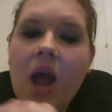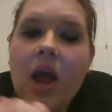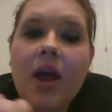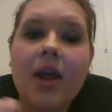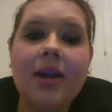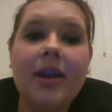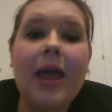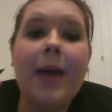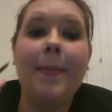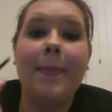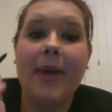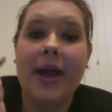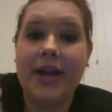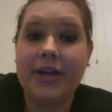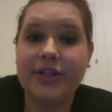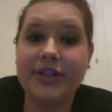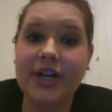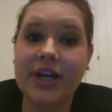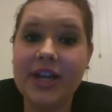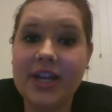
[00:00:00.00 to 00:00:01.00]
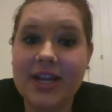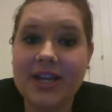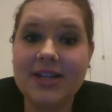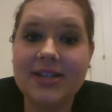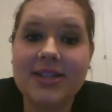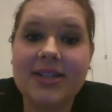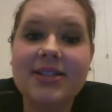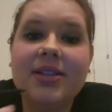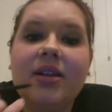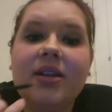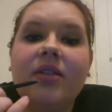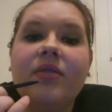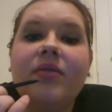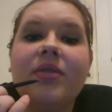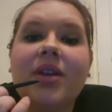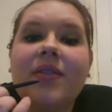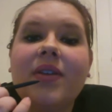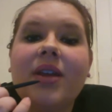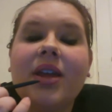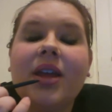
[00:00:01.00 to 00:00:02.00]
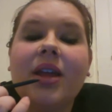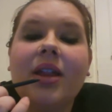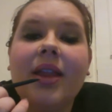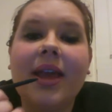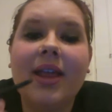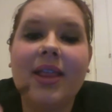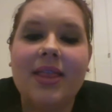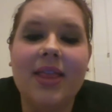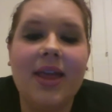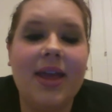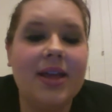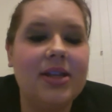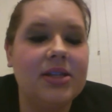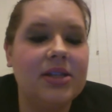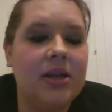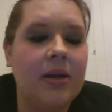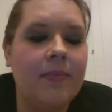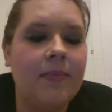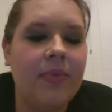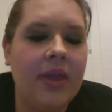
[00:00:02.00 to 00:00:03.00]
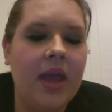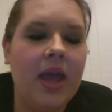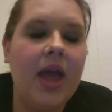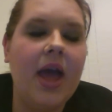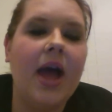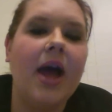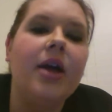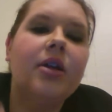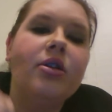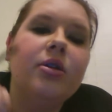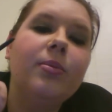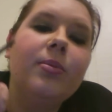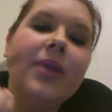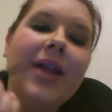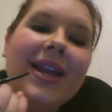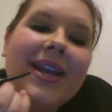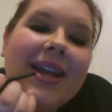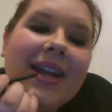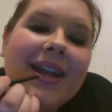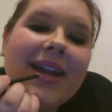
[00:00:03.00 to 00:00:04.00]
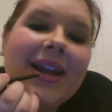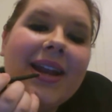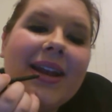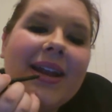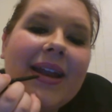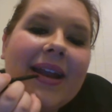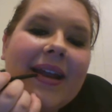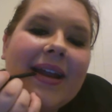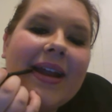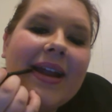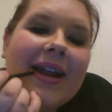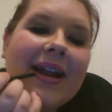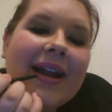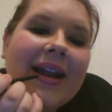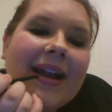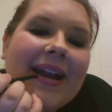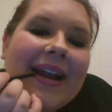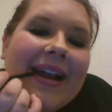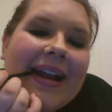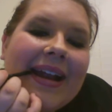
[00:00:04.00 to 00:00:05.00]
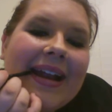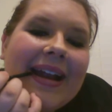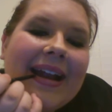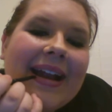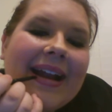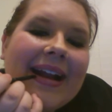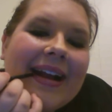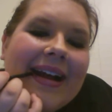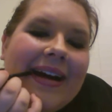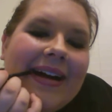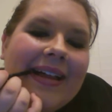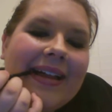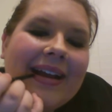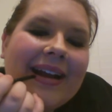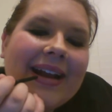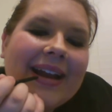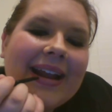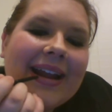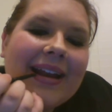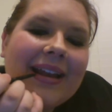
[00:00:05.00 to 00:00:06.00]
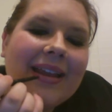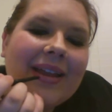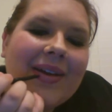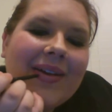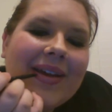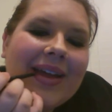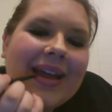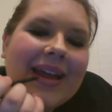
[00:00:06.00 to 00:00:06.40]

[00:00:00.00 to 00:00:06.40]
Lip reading: Now my trick is, instead of leaving it like this, I do blend it in and color it in a little